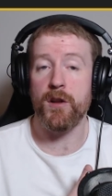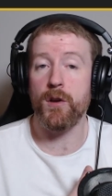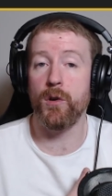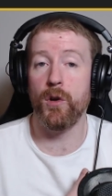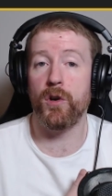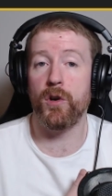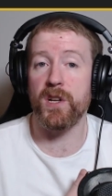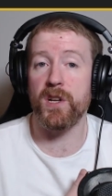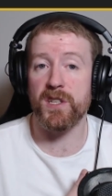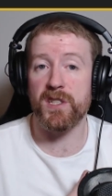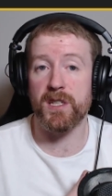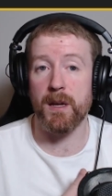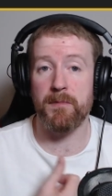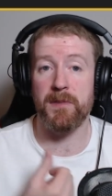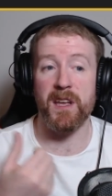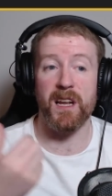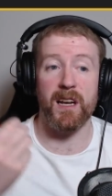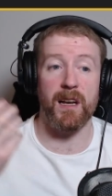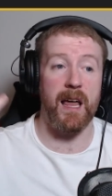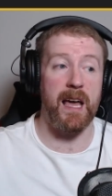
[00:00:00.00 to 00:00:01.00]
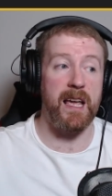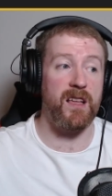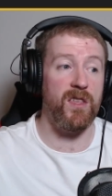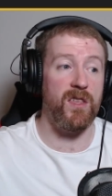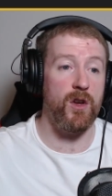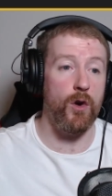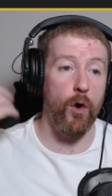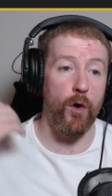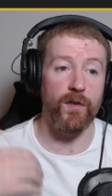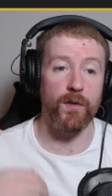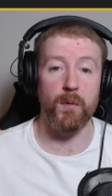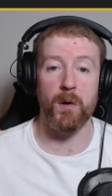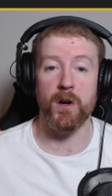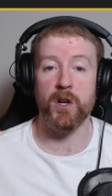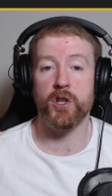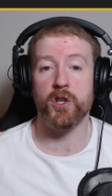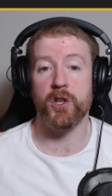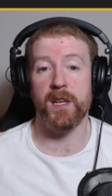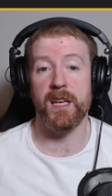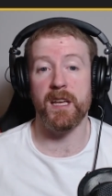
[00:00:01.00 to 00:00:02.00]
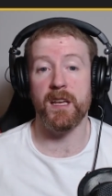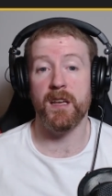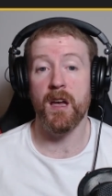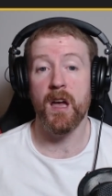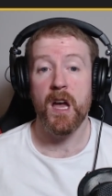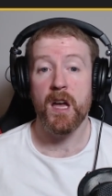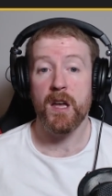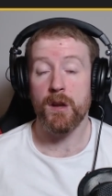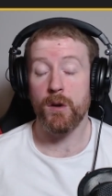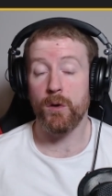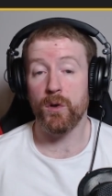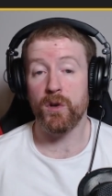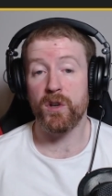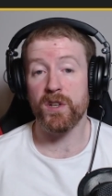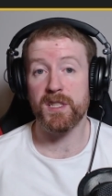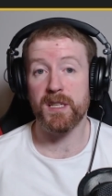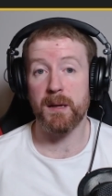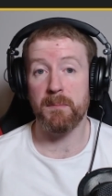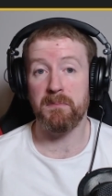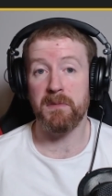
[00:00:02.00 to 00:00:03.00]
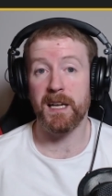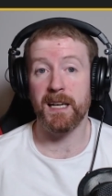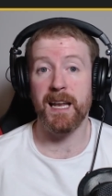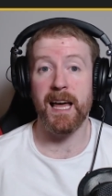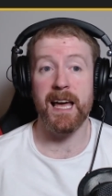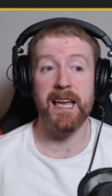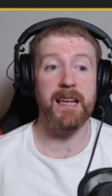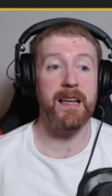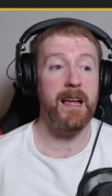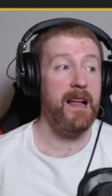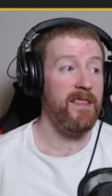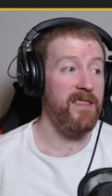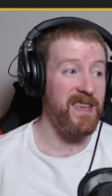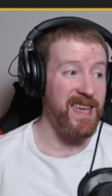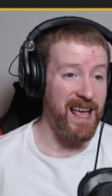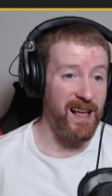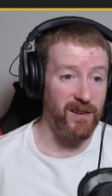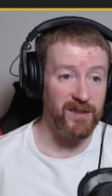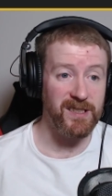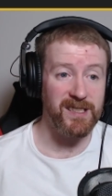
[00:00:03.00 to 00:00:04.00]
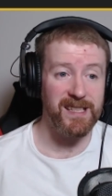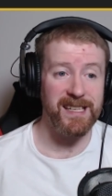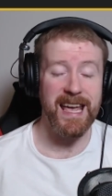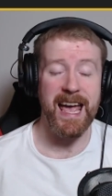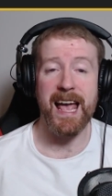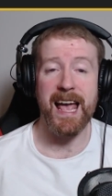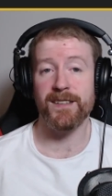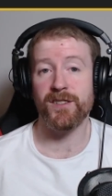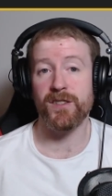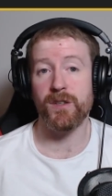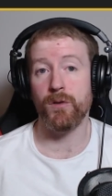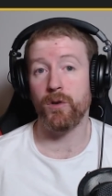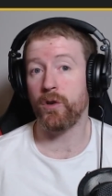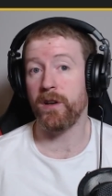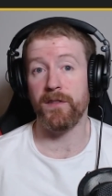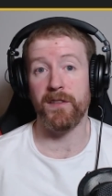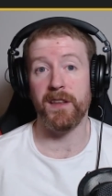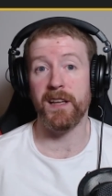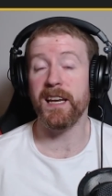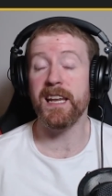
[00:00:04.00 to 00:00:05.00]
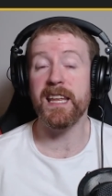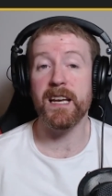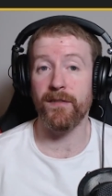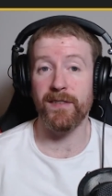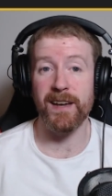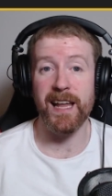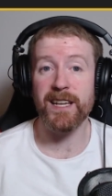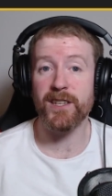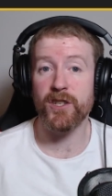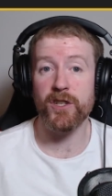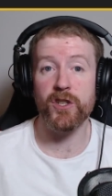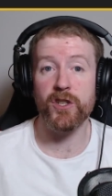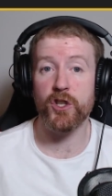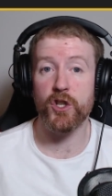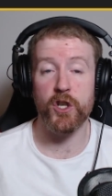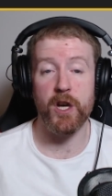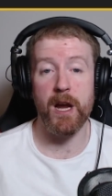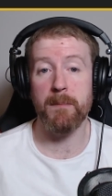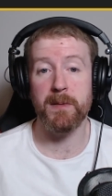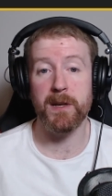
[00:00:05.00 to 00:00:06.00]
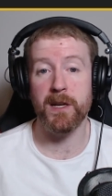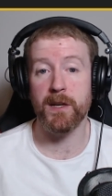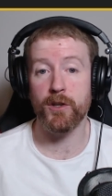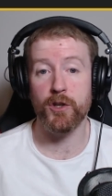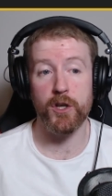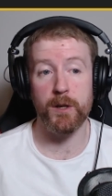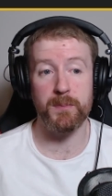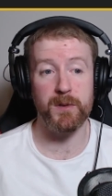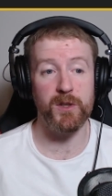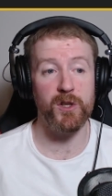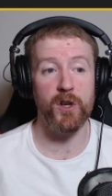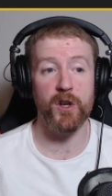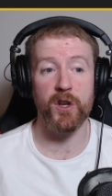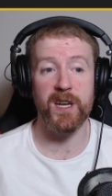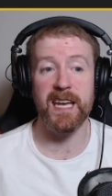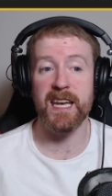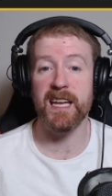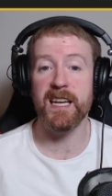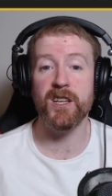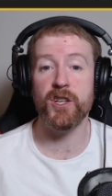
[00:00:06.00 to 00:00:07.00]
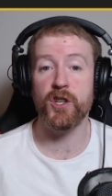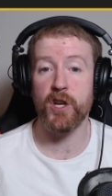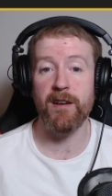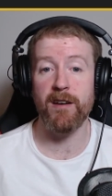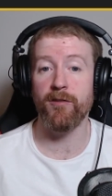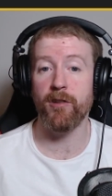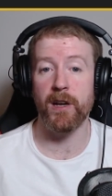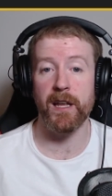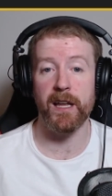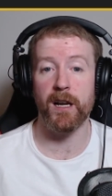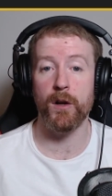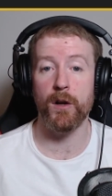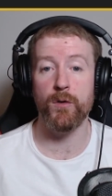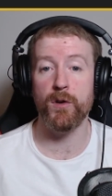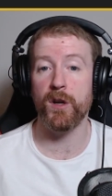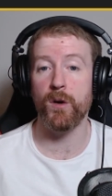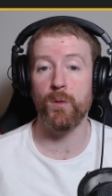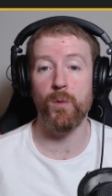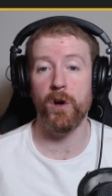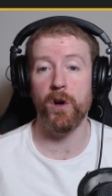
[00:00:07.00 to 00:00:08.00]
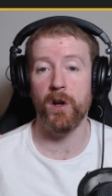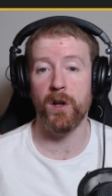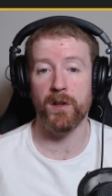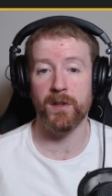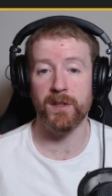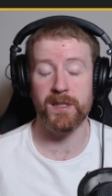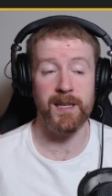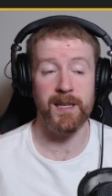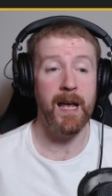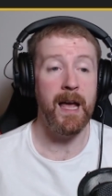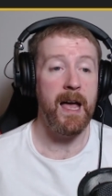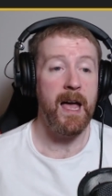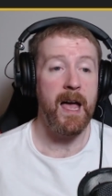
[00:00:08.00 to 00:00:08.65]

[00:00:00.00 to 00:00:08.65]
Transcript: you look at something like the Overwatch League, you look at something like the LCS, you look at the League of Legends Championship circuit in general, including Worlds.